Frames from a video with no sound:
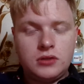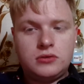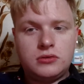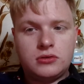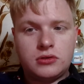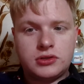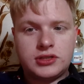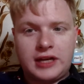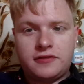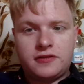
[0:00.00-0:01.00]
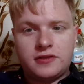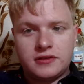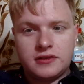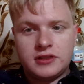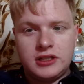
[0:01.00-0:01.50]
all good stuff.
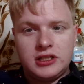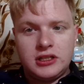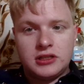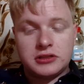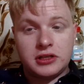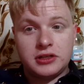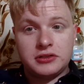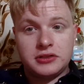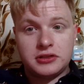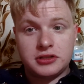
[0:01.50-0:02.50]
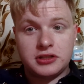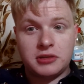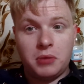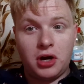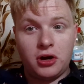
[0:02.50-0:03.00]
So on to
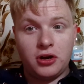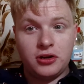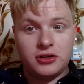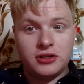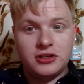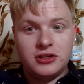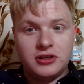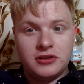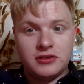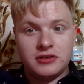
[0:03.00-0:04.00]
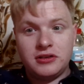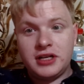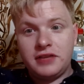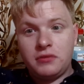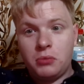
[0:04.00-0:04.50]
tomorrow. We're
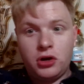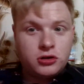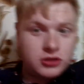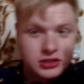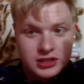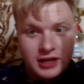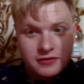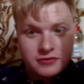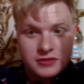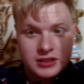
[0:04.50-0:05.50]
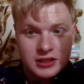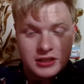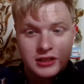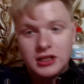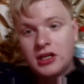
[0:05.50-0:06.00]
doing even more good stuff with
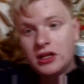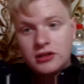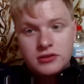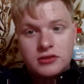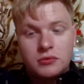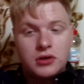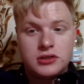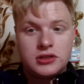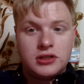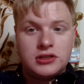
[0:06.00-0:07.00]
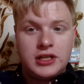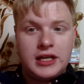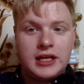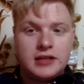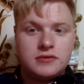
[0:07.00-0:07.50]
the tomorrow's
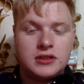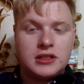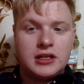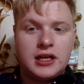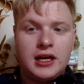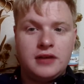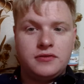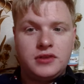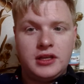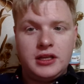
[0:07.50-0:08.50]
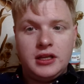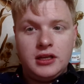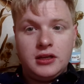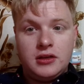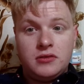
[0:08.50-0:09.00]
Thursday, and we're going to have the
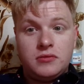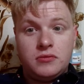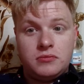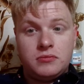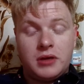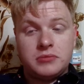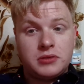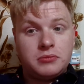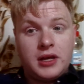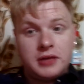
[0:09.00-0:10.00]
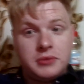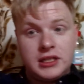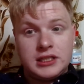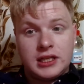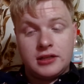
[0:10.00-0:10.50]
Mums and
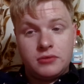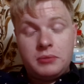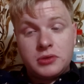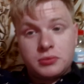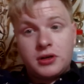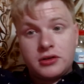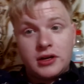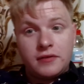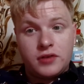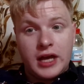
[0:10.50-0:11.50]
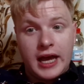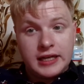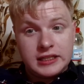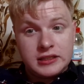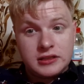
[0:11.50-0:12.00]
Babies and the Women's Program for
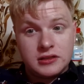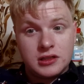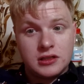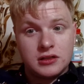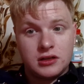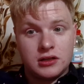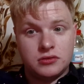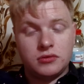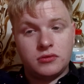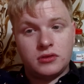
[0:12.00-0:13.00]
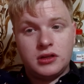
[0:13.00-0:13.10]
Hatton, because we